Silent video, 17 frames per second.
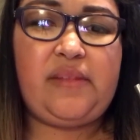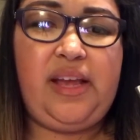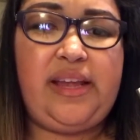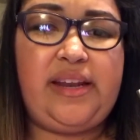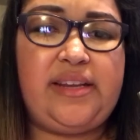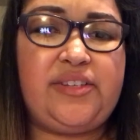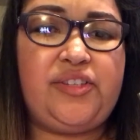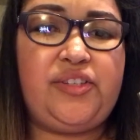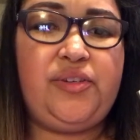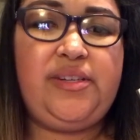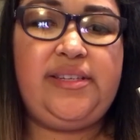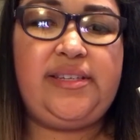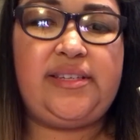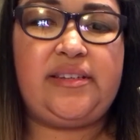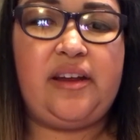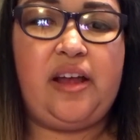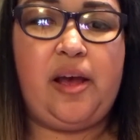And as soon as
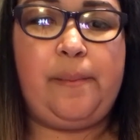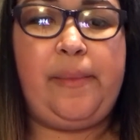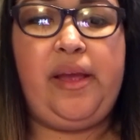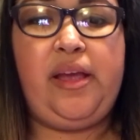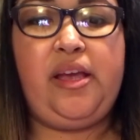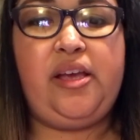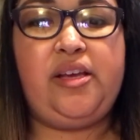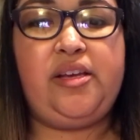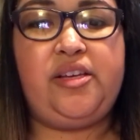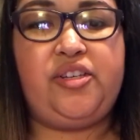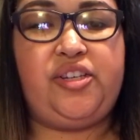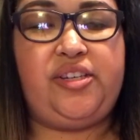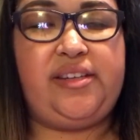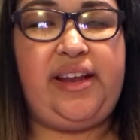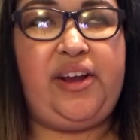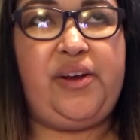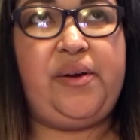it's numb,
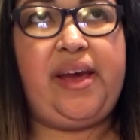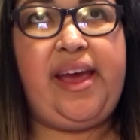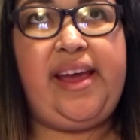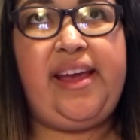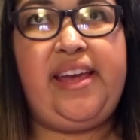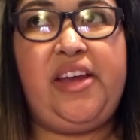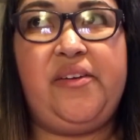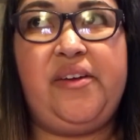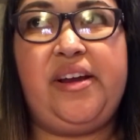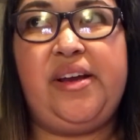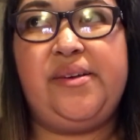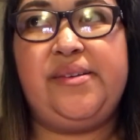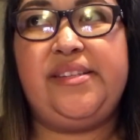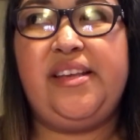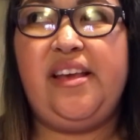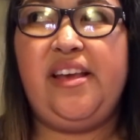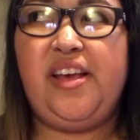she's like, okay, here it
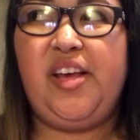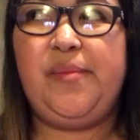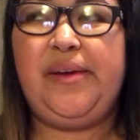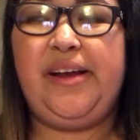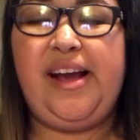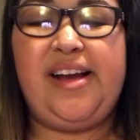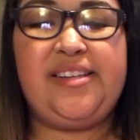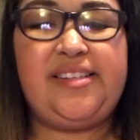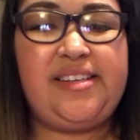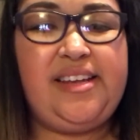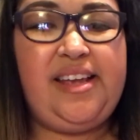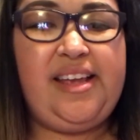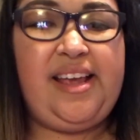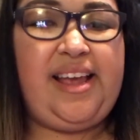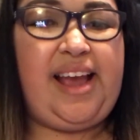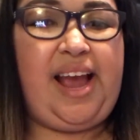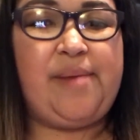goes. Oh my gosh,
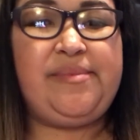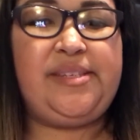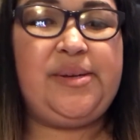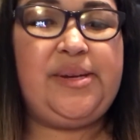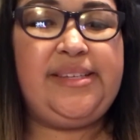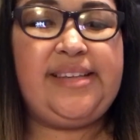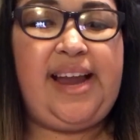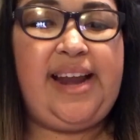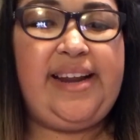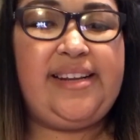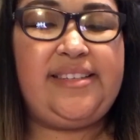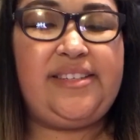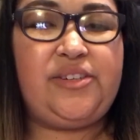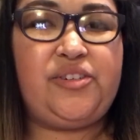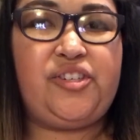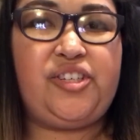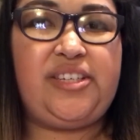I'm so excited.
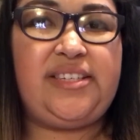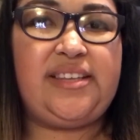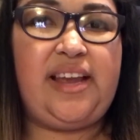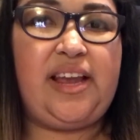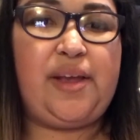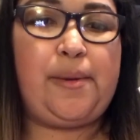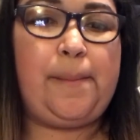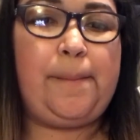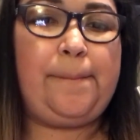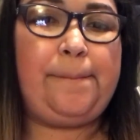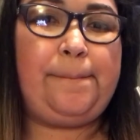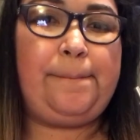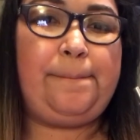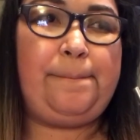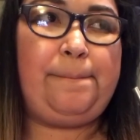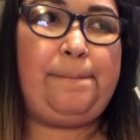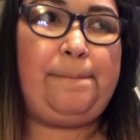So she's like
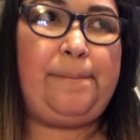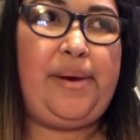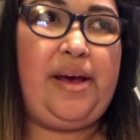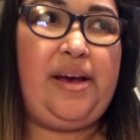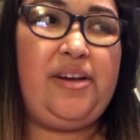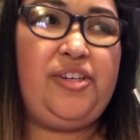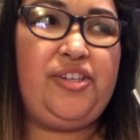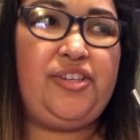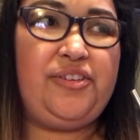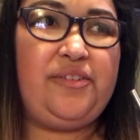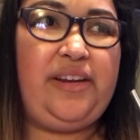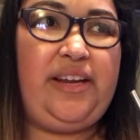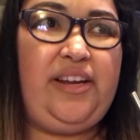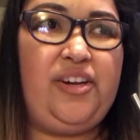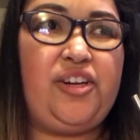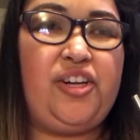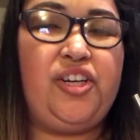
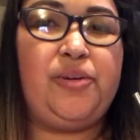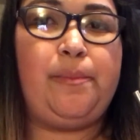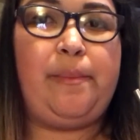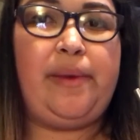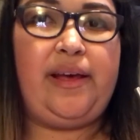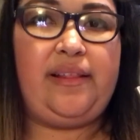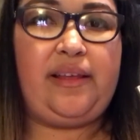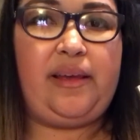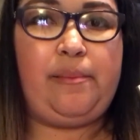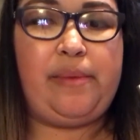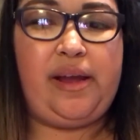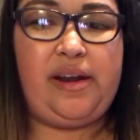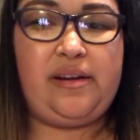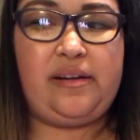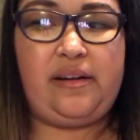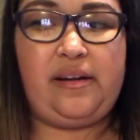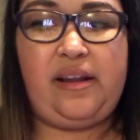puncturing her belly
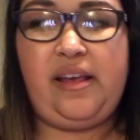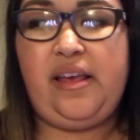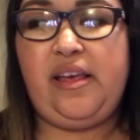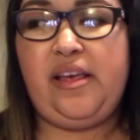button